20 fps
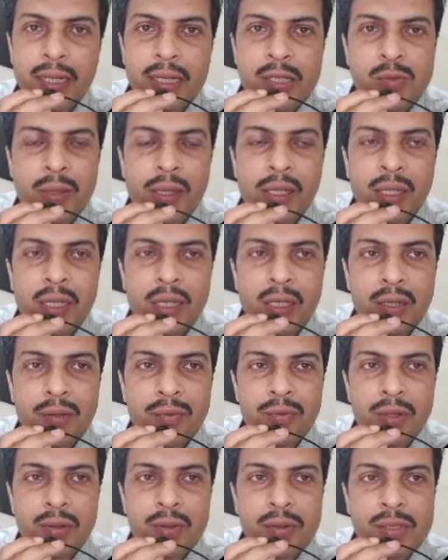That is why
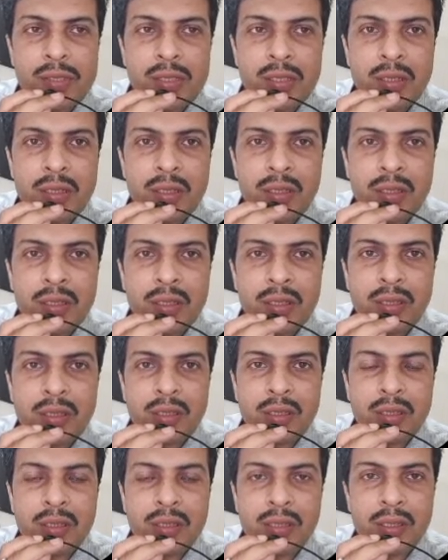carrier frequency
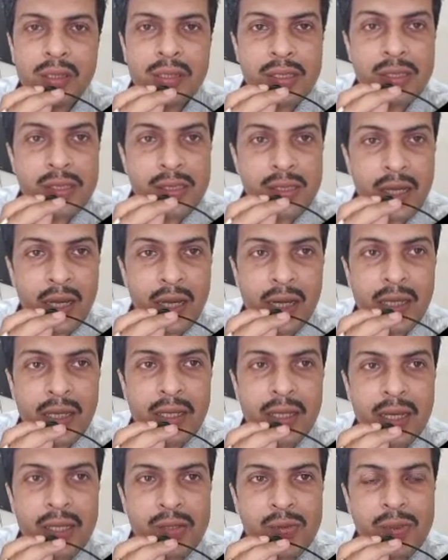is
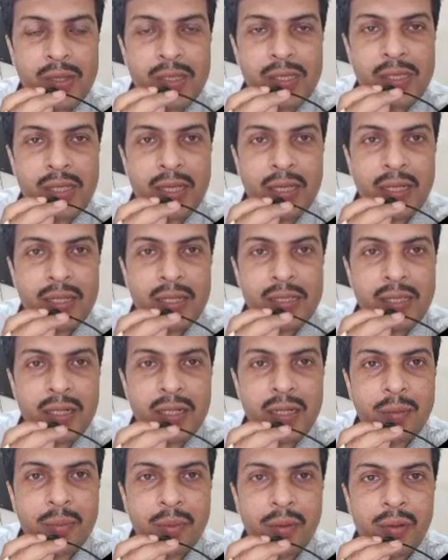high as well as carrier
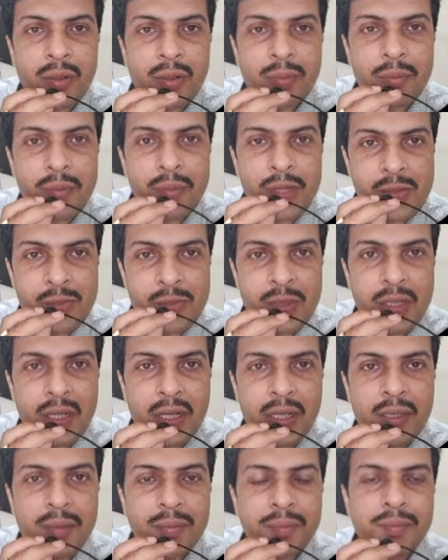signal power must be
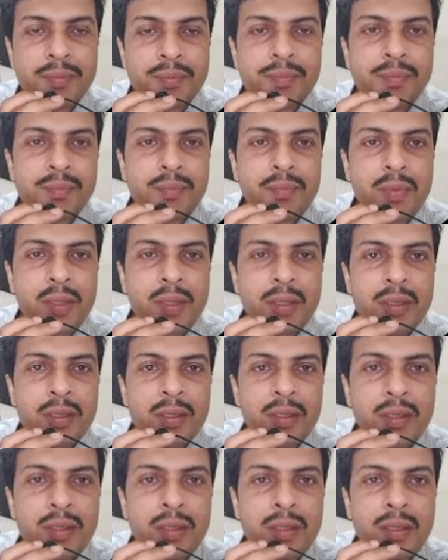high.
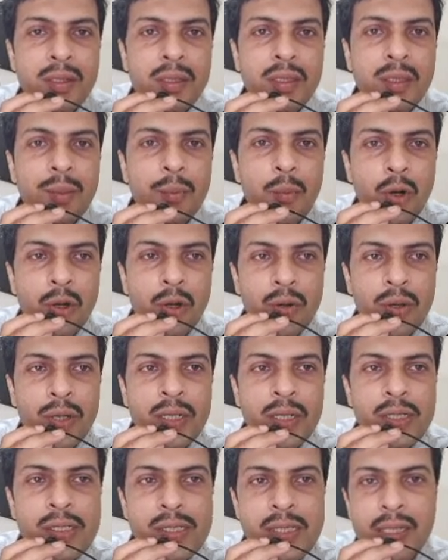The
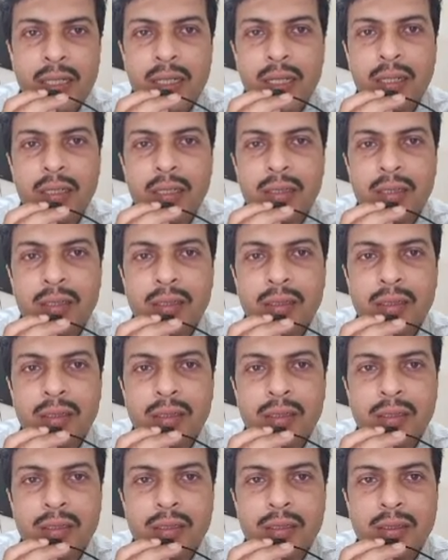modulated signal
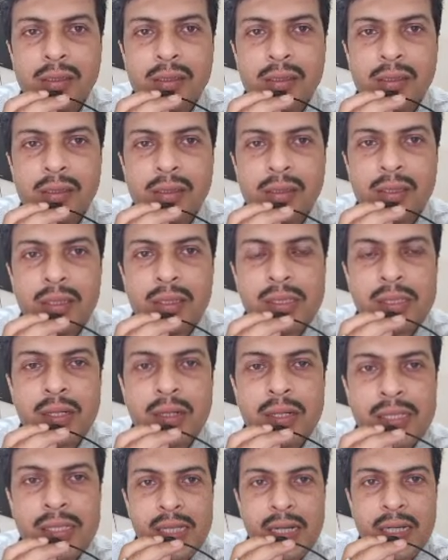is
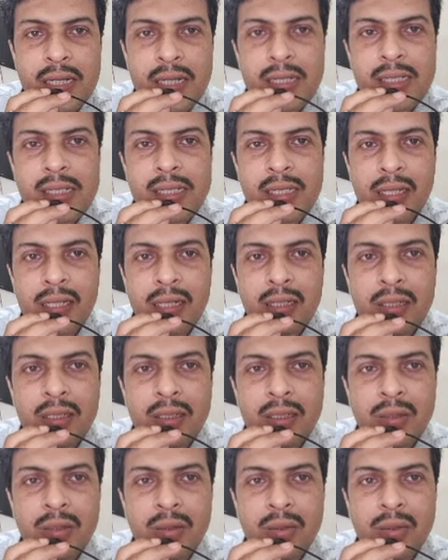resultant
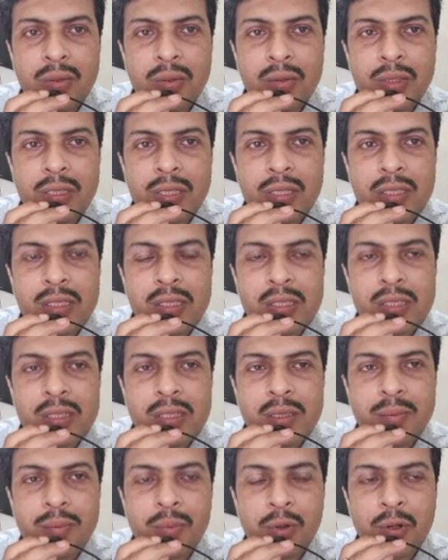signal which
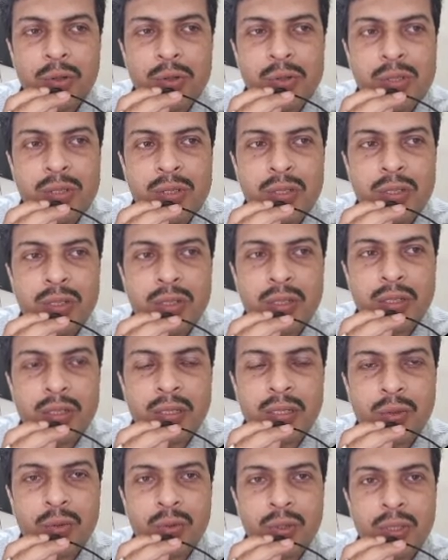is produced
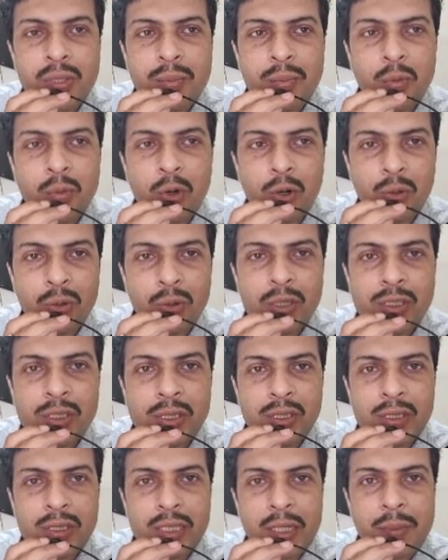due to the
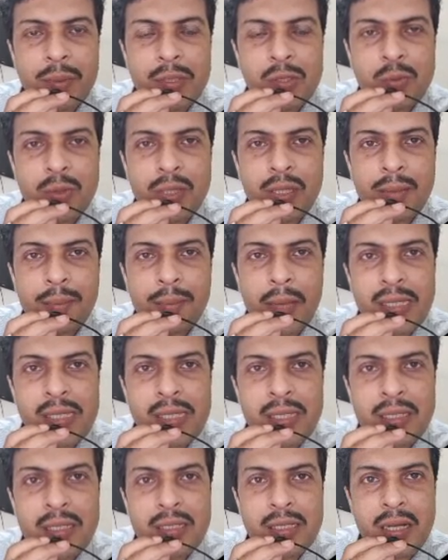modulation. That means when the
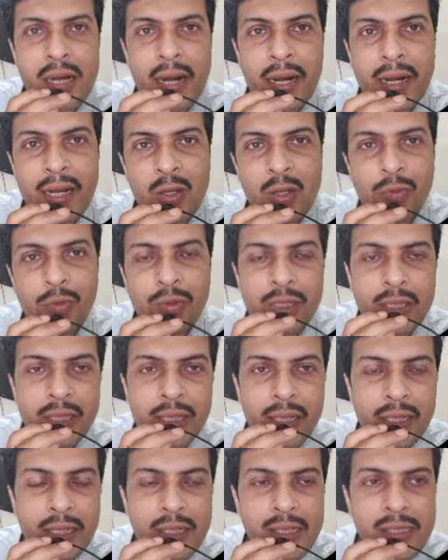message is riding over
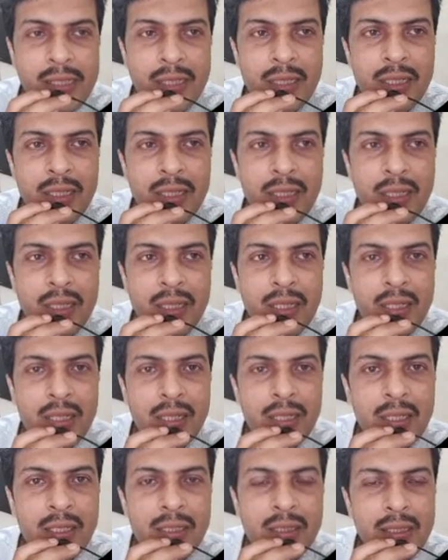the carrier signal,
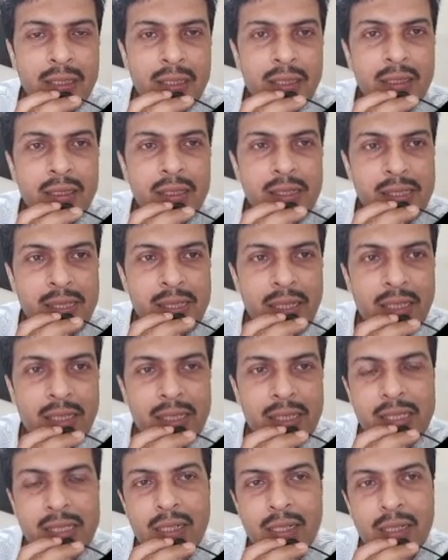the
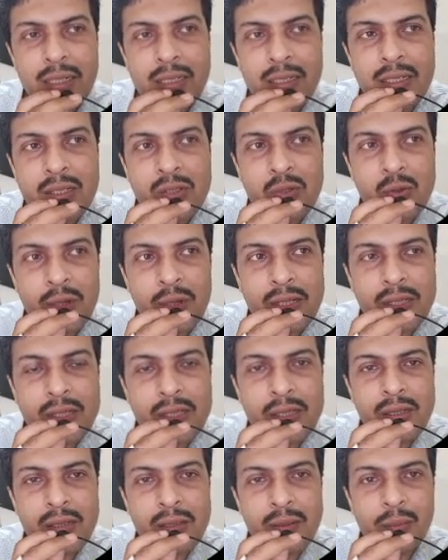resulting signal is known
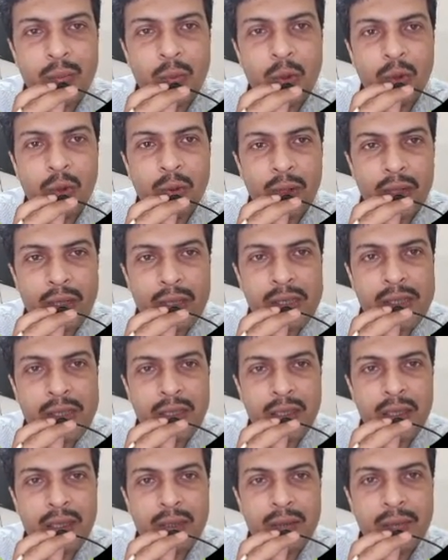as the modulated
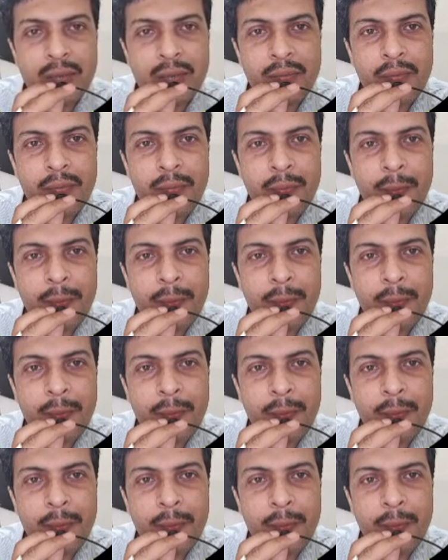signal.